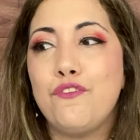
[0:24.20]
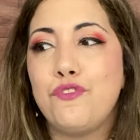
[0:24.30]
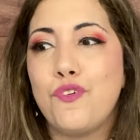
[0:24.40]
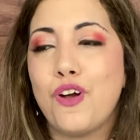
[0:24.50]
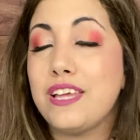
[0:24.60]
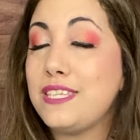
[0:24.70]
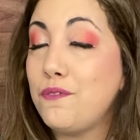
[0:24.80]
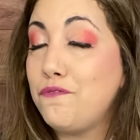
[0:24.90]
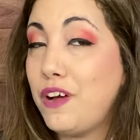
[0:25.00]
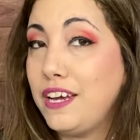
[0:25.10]
for
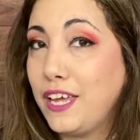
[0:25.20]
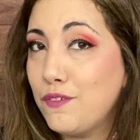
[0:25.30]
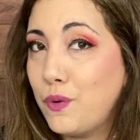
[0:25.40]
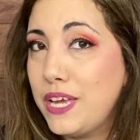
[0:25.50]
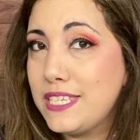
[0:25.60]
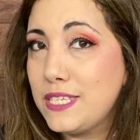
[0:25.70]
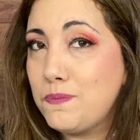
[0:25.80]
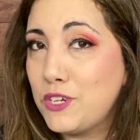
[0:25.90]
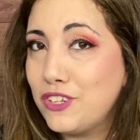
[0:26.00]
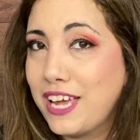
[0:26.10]
some fun giveaways,
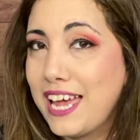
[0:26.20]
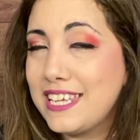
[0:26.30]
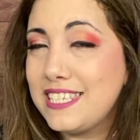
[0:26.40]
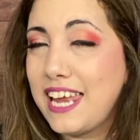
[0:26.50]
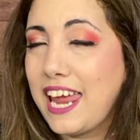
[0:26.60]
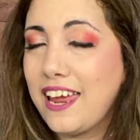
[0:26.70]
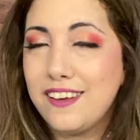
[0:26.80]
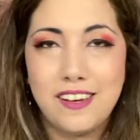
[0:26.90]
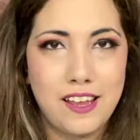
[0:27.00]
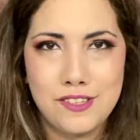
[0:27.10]
special guests,
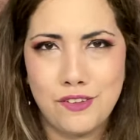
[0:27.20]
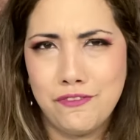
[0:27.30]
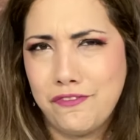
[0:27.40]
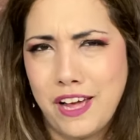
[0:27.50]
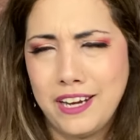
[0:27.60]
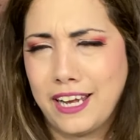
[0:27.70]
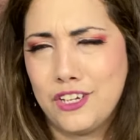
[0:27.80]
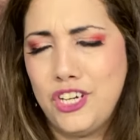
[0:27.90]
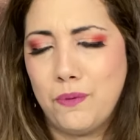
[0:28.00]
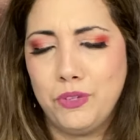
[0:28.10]
and some fun
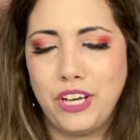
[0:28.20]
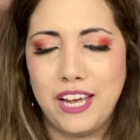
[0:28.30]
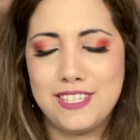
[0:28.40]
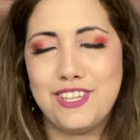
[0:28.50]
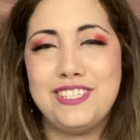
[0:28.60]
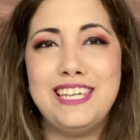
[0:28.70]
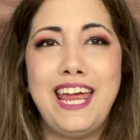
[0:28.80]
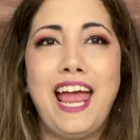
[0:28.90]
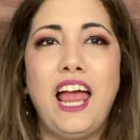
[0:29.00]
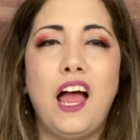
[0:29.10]
catching up with you guys. So today
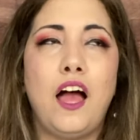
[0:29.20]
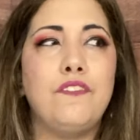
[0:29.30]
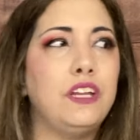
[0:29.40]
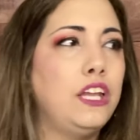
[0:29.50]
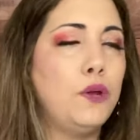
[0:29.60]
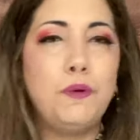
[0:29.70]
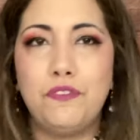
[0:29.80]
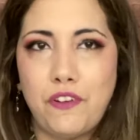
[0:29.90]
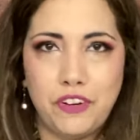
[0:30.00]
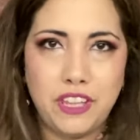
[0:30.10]
I have a little bit
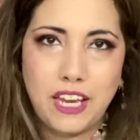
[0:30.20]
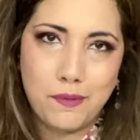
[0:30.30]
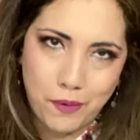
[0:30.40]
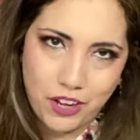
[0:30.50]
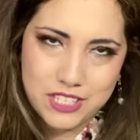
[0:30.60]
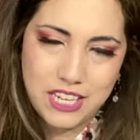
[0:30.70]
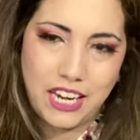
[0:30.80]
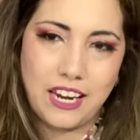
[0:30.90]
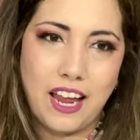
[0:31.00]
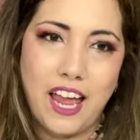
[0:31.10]
of everything
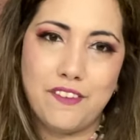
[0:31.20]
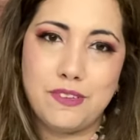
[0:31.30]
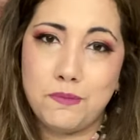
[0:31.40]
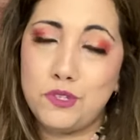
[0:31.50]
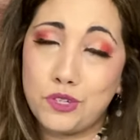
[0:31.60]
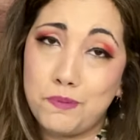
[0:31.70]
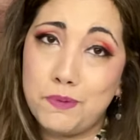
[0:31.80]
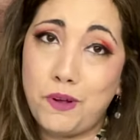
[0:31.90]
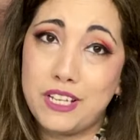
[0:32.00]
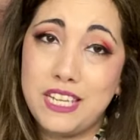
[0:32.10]
unboxing. I have some subscription
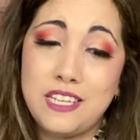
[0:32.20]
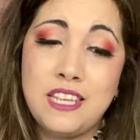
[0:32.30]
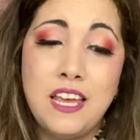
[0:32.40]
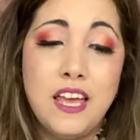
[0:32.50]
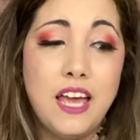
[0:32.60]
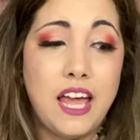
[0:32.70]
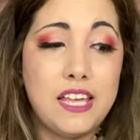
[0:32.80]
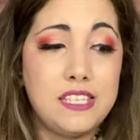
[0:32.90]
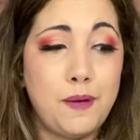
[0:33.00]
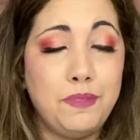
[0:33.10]
boxes
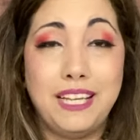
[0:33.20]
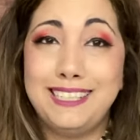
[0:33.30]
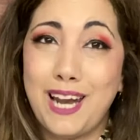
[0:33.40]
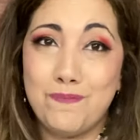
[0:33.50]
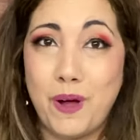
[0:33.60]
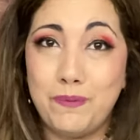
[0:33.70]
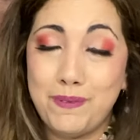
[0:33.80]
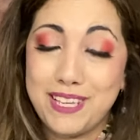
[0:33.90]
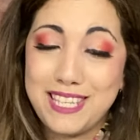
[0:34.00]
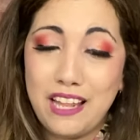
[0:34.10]
and some things that I bought by
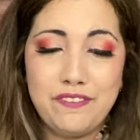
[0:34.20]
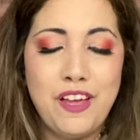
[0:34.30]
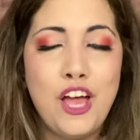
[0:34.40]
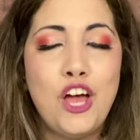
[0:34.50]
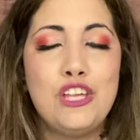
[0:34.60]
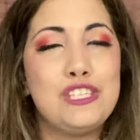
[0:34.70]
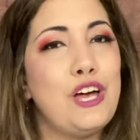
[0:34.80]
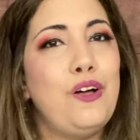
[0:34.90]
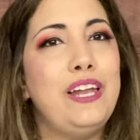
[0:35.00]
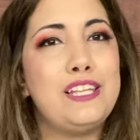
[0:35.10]
myself.
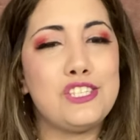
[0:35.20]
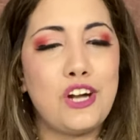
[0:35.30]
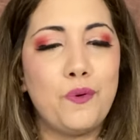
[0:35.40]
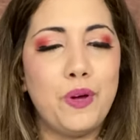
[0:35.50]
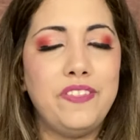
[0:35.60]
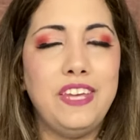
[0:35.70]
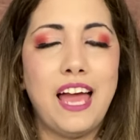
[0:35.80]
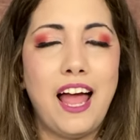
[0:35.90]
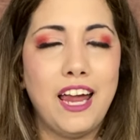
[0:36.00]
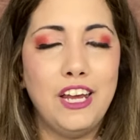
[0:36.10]
So let's start with the
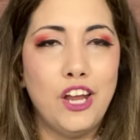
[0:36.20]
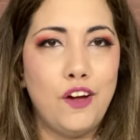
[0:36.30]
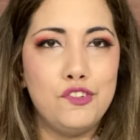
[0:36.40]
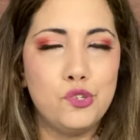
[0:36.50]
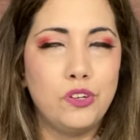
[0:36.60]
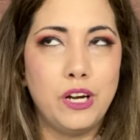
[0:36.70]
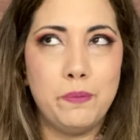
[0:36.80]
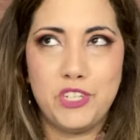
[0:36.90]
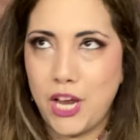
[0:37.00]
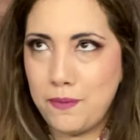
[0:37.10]
I Love Jewelry
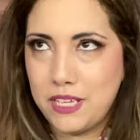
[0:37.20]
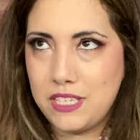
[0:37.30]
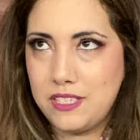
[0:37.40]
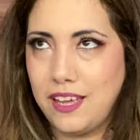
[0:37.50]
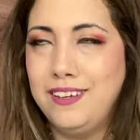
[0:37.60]
Pajamas.